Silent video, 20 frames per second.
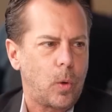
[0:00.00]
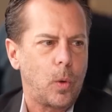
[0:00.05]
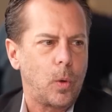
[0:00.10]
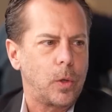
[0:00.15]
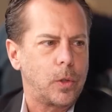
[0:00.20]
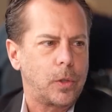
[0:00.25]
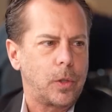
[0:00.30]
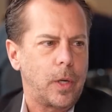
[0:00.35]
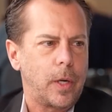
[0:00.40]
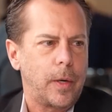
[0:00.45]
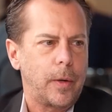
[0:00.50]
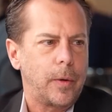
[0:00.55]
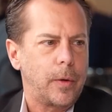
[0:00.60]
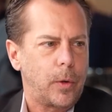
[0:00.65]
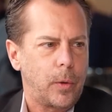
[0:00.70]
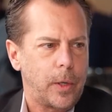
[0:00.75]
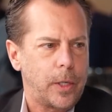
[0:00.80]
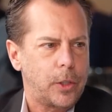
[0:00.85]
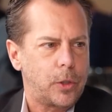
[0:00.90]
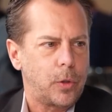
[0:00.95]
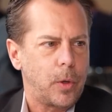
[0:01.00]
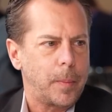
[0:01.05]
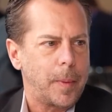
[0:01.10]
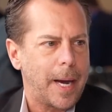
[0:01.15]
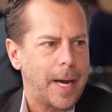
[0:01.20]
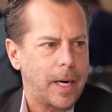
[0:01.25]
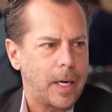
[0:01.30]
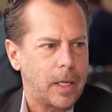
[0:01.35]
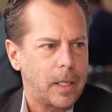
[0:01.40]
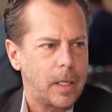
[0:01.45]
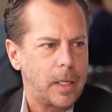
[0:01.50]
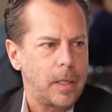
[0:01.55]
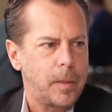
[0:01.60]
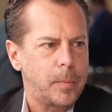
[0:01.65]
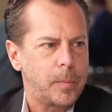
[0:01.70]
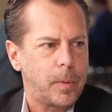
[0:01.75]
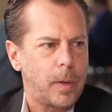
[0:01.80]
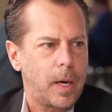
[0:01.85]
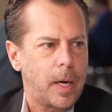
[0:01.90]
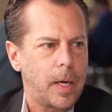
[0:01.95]
gold is going to increase
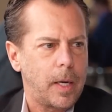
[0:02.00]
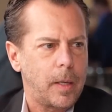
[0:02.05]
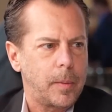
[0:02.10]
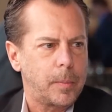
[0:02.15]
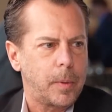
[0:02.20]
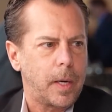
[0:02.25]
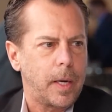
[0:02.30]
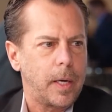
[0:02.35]
dramatically by